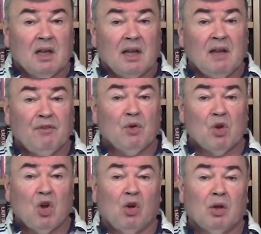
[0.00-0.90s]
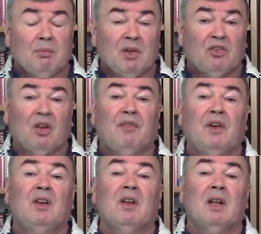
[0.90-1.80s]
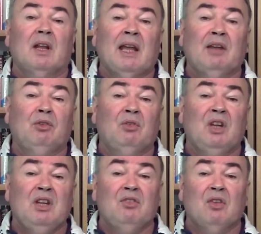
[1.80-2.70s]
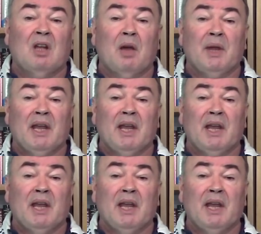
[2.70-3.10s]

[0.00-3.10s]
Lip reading: If your column suffered casualties going